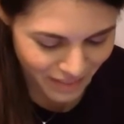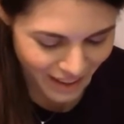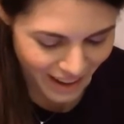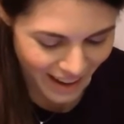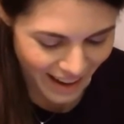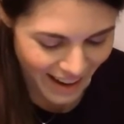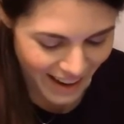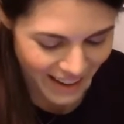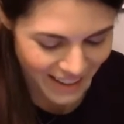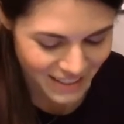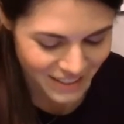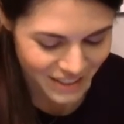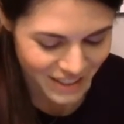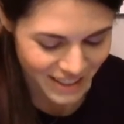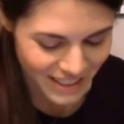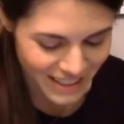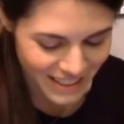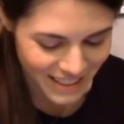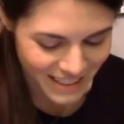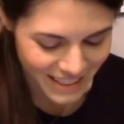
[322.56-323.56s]

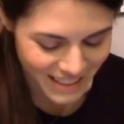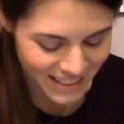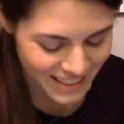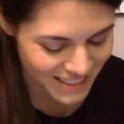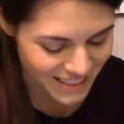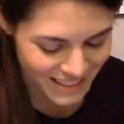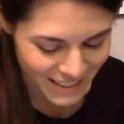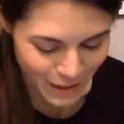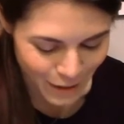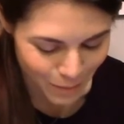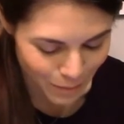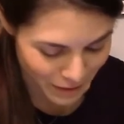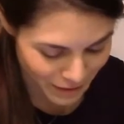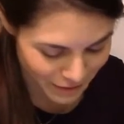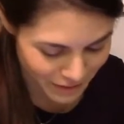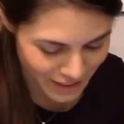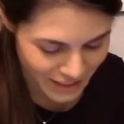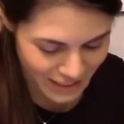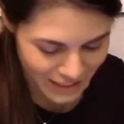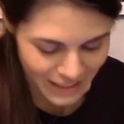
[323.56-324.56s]
Angie is
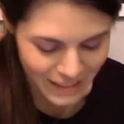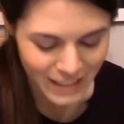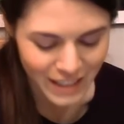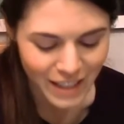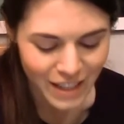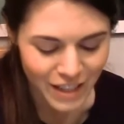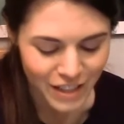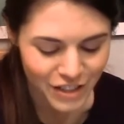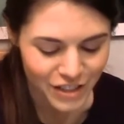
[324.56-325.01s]
oblivious.